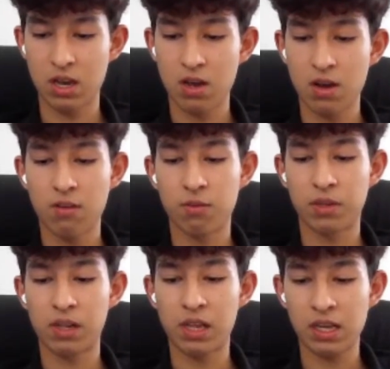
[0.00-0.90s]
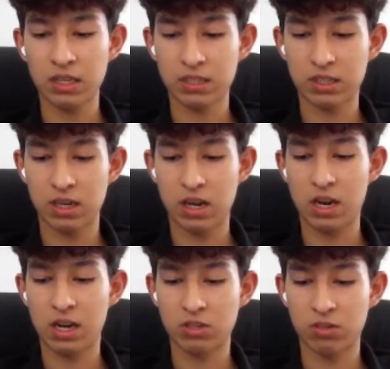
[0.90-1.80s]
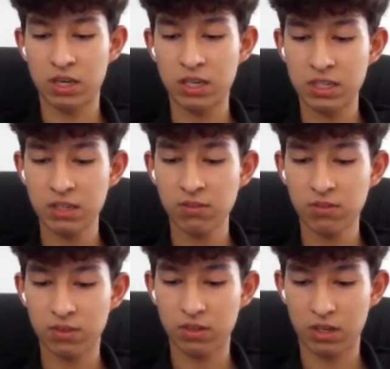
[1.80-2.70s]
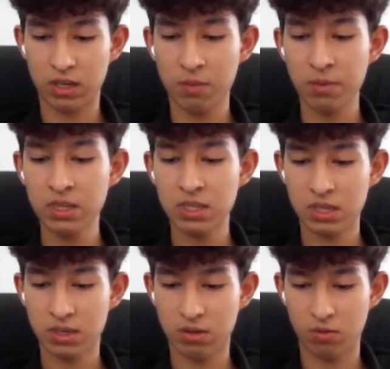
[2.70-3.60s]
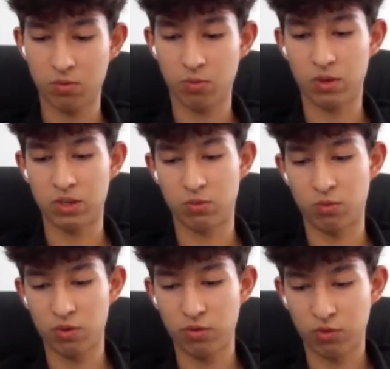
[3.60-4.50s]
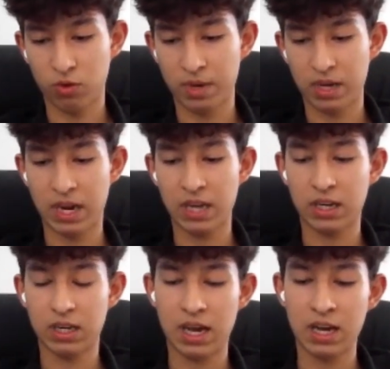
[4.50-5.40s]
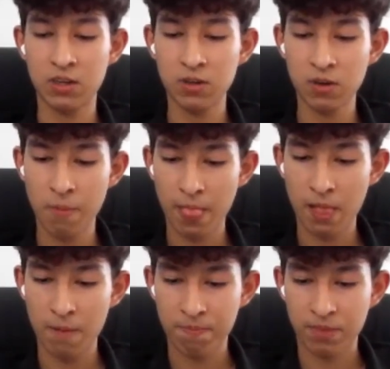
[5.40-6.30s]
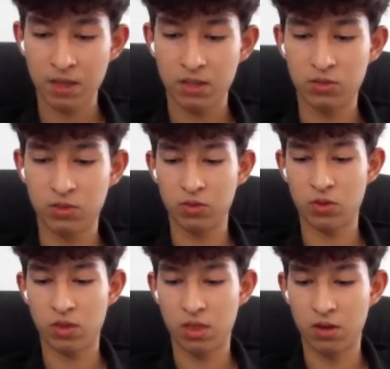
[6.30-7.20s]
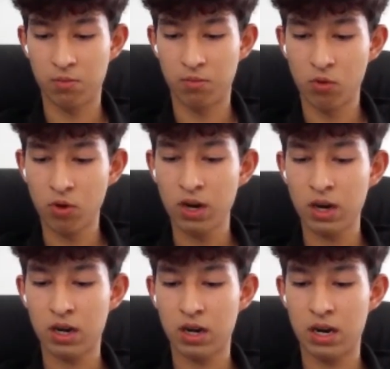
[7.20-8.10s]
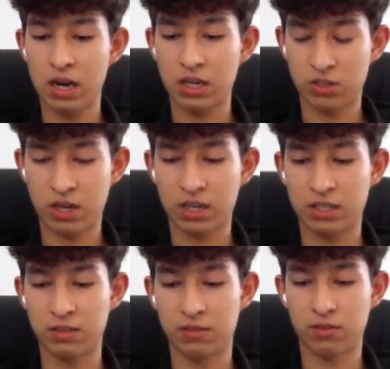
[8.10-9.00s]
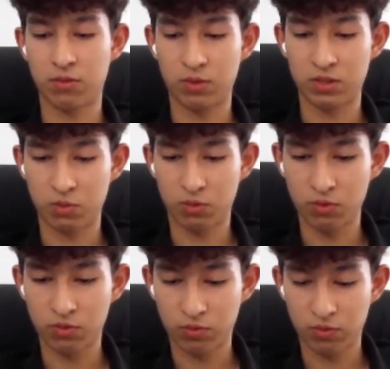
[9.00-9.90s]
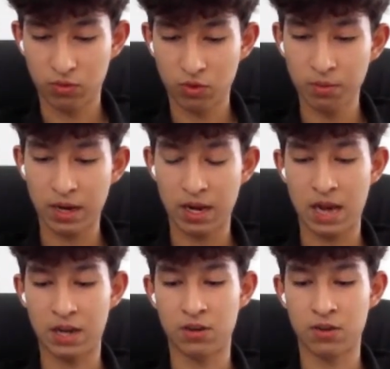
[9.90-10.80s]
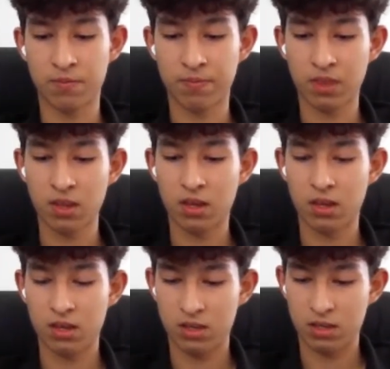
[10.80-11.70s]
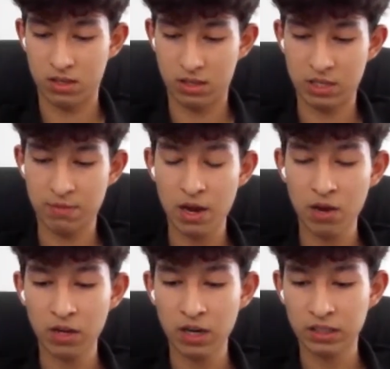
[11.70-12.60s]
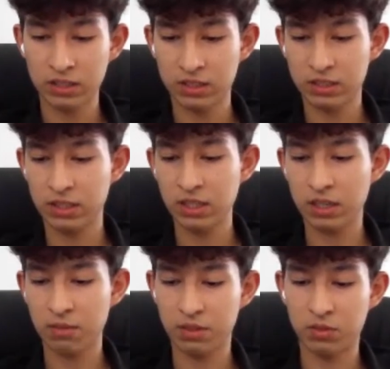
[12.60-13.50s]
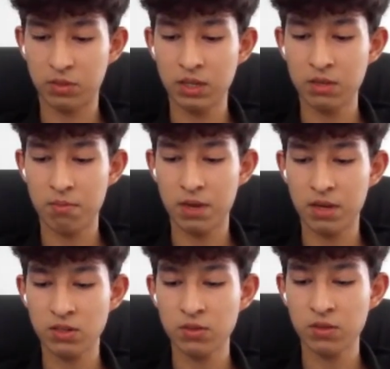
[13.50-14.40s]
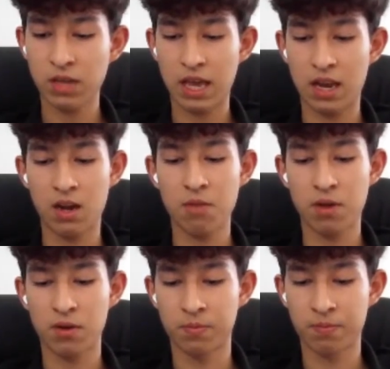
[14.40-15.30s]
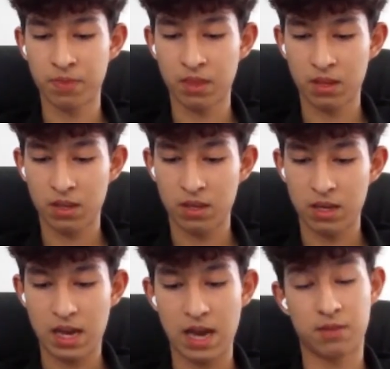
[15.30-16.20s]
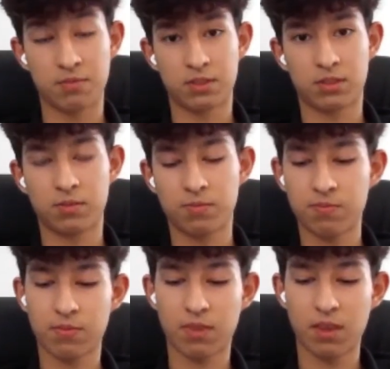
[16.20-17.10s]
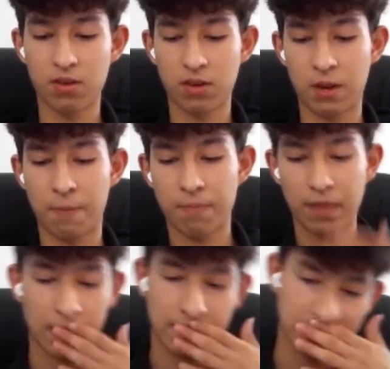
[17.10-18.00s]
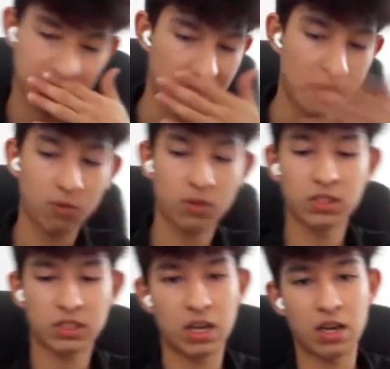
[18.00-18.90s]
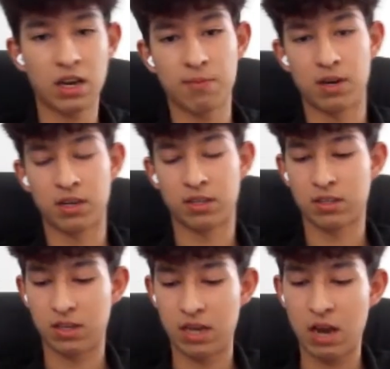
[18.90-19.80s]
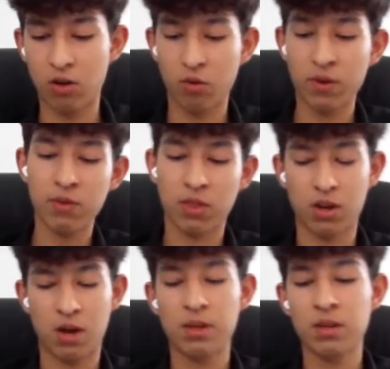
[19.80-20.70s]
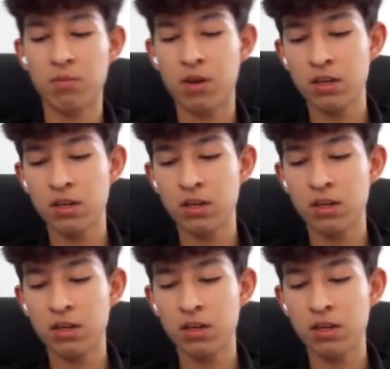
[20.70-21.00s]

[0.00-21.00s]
from the less electronegative element, which will form a cation, to the more electronegative, which will form an anion. This bound characteristic between metal and non-metal atoms. Okay, so that was ionic bonds. Now going with covalent bond,